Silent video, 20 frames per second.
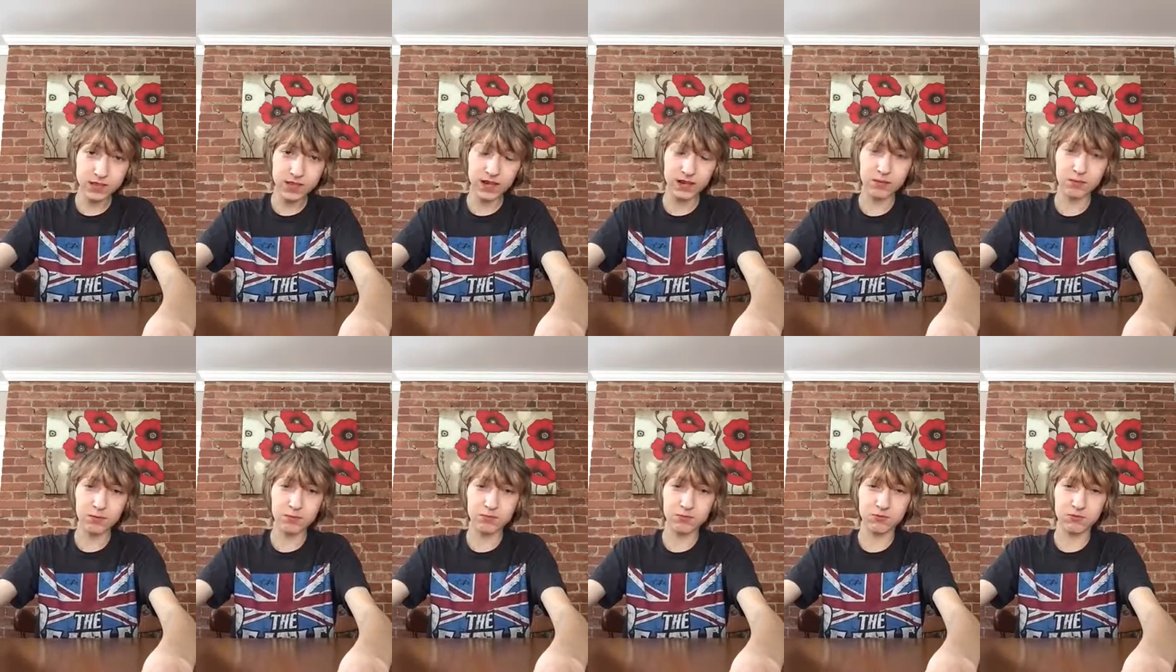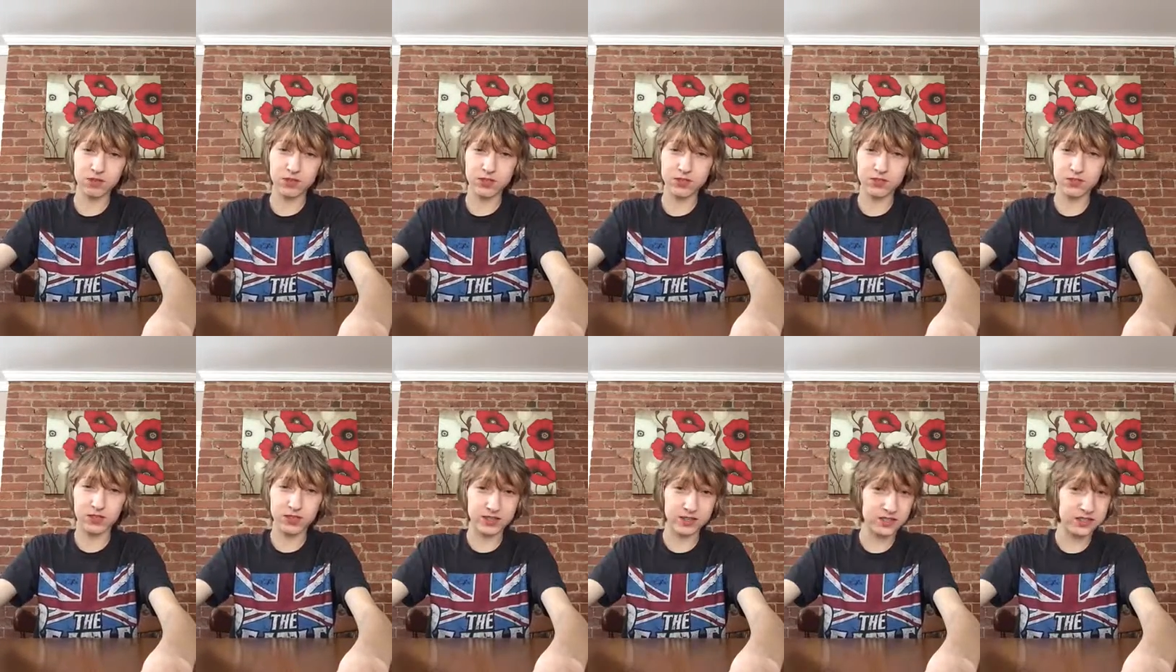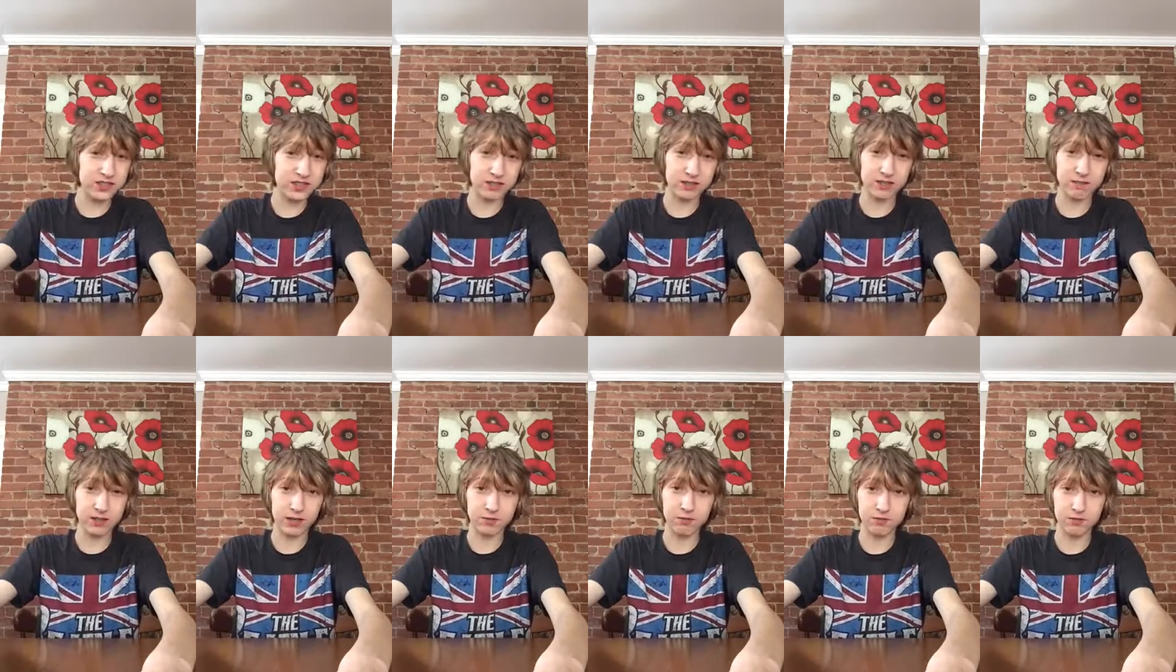I remember when I tried the
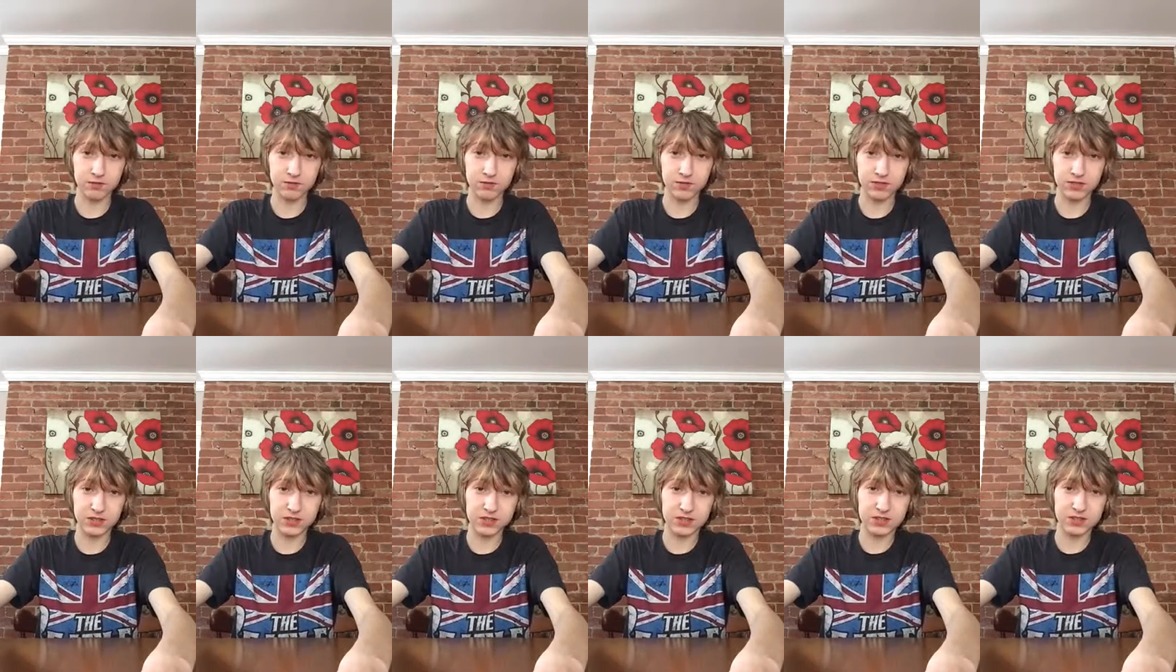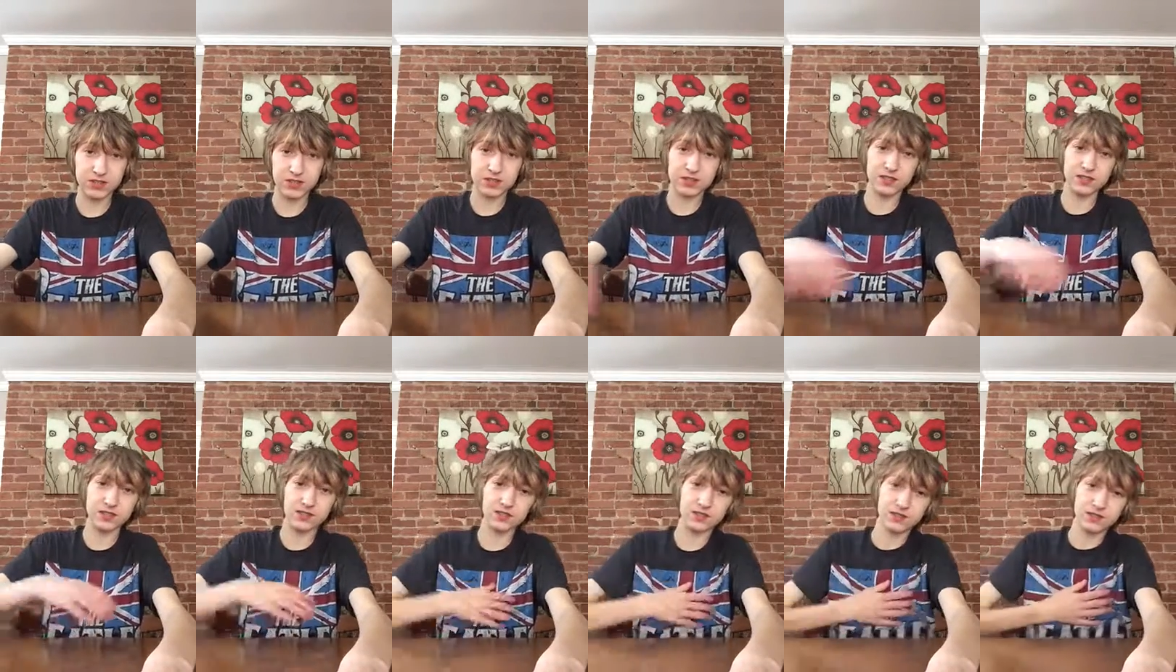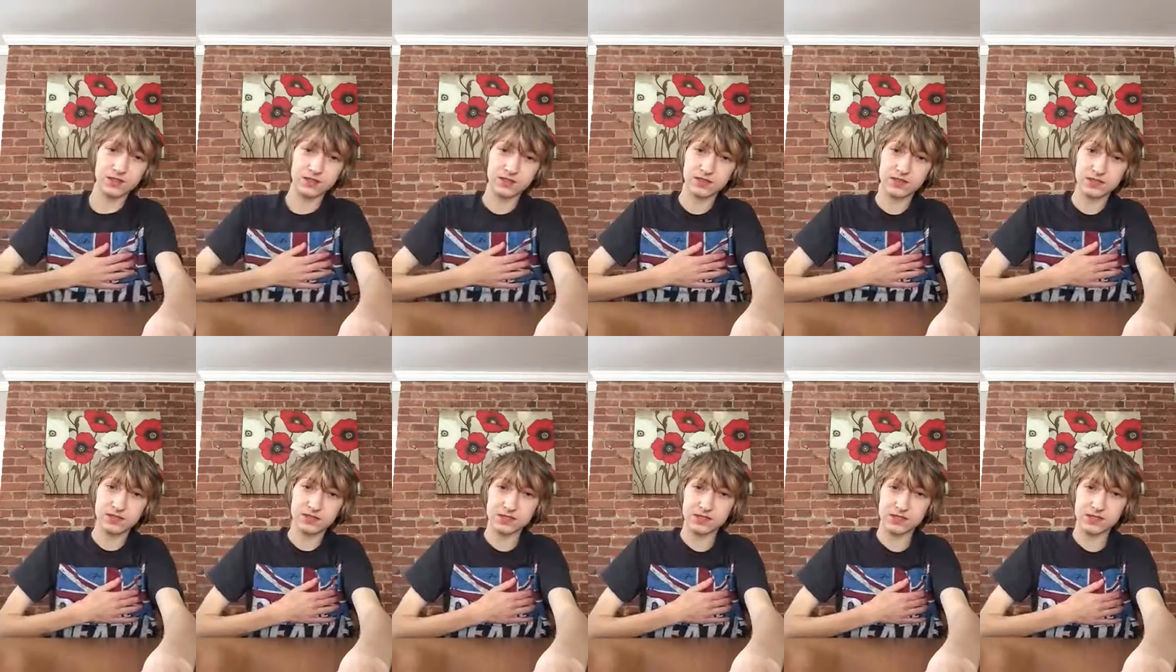cherry Red Bull a few years ago,
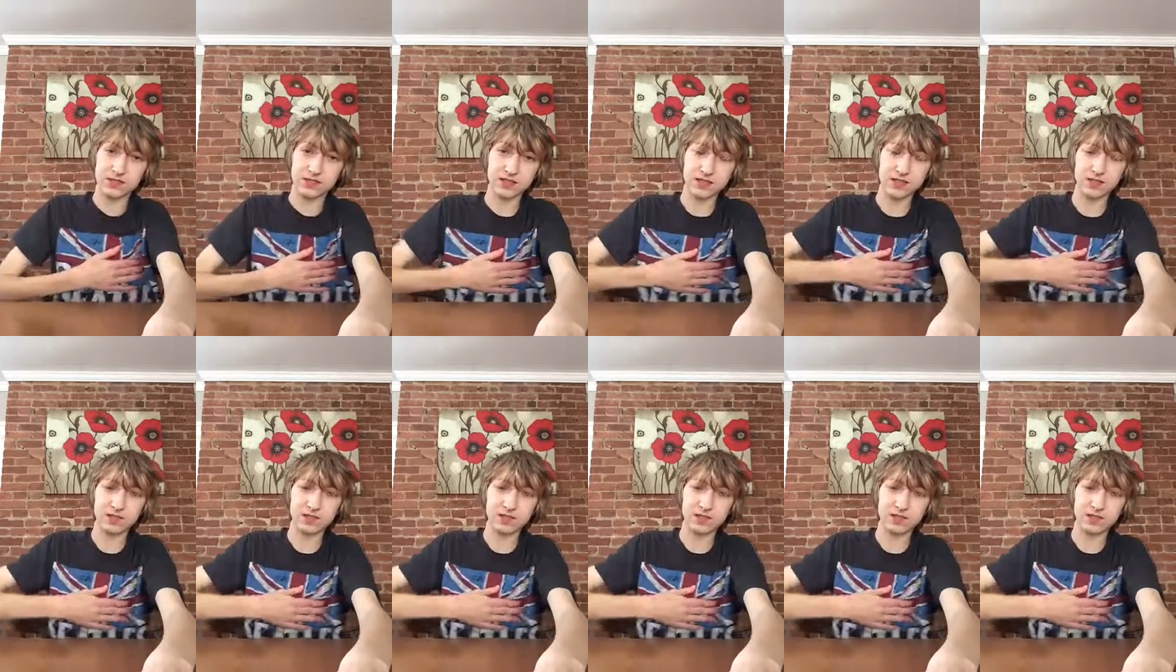and I was,